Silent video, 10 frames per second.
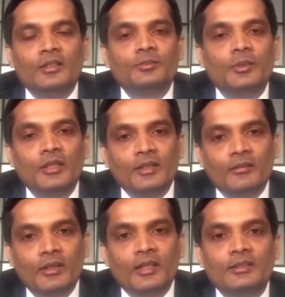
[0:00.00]
I think you
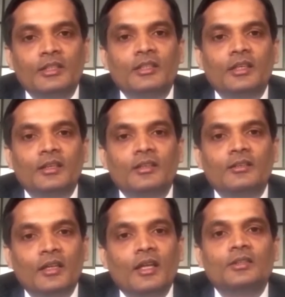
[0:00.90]
wait, have
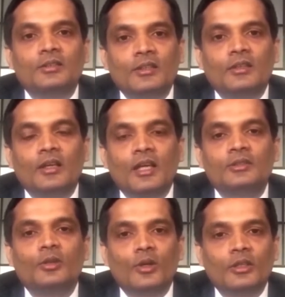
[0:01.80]
patience, have faith
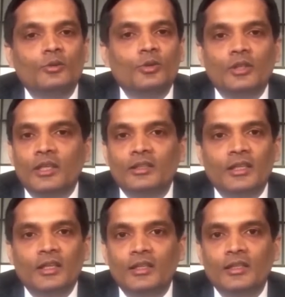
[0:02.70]
on your body
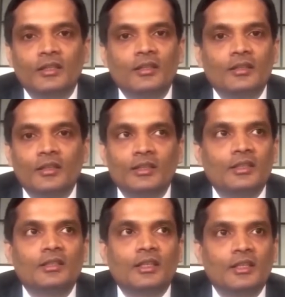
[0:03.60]
that nature
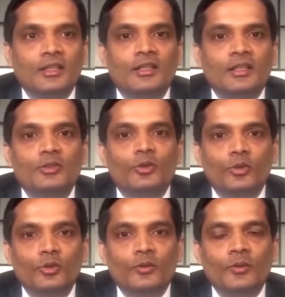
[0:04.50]
heals.
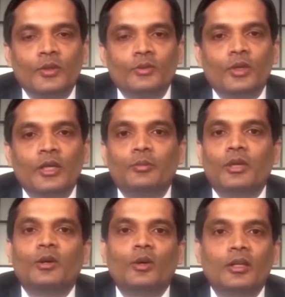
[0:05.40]
Nature heals.
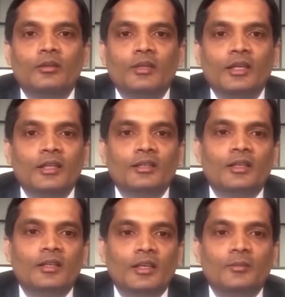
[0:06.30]
Nature
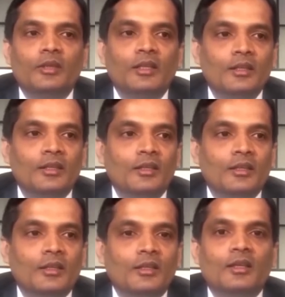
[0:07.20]
used to heal even when
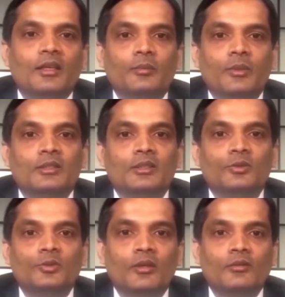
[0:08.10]
there were no
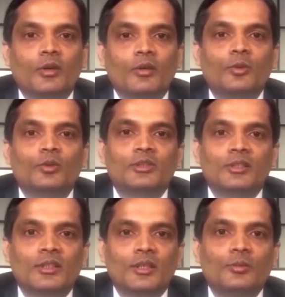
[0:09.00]
doctors, and nature
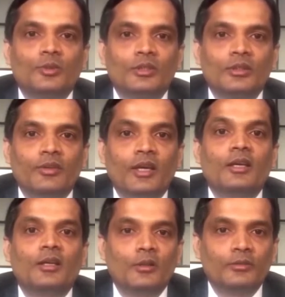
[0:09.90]
will heal
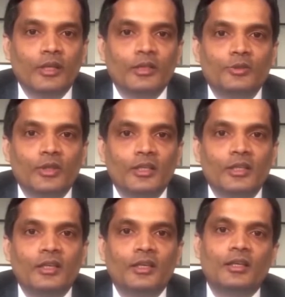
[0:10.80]
even today,
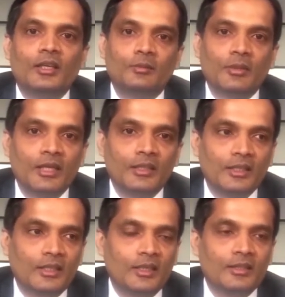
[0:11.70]
and it will heal
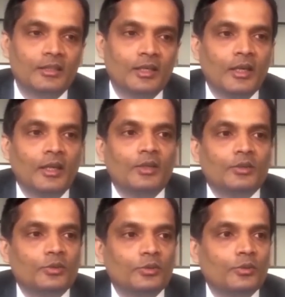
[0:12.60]
even in the days
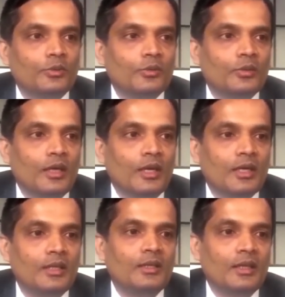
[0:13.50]
to come.
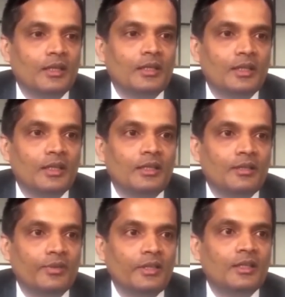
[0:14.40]
So,
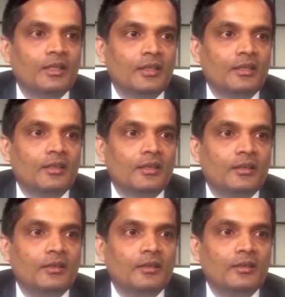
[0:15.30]
after all the scientific
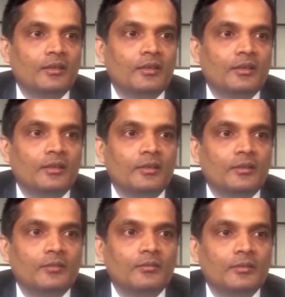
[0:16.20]
advances,
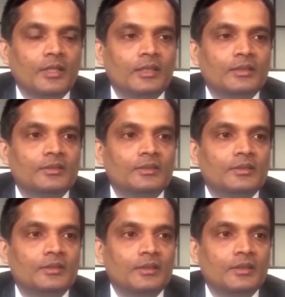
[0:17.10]
we today
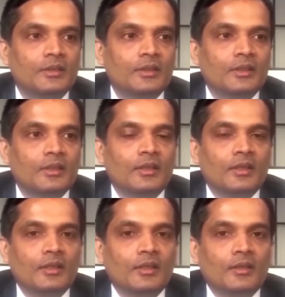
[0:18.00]
conclude that it
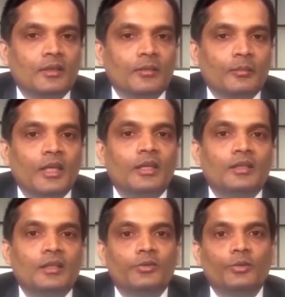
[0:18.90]
is the nature which
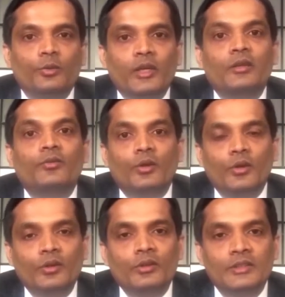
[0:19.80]
heals, not the doctor,
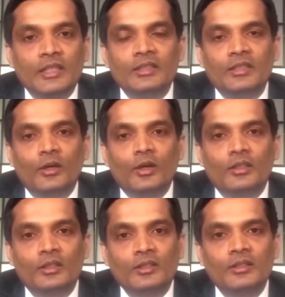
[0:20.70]
not the
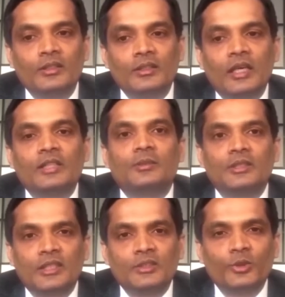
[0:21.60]
physiotherapist, not the
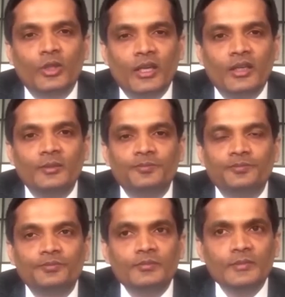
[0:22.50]
massager.
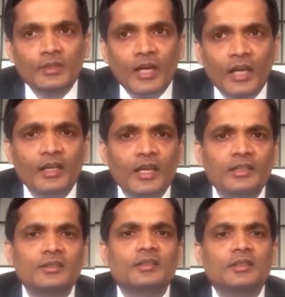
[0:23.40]
And the
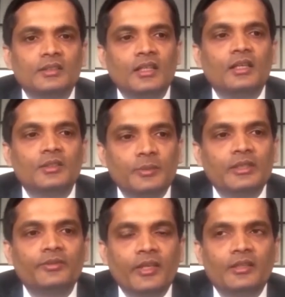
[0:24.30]
main problems that we
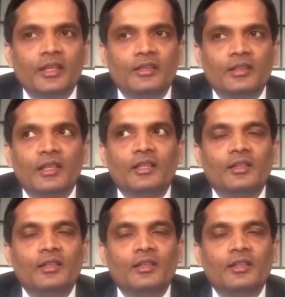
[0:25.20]
have today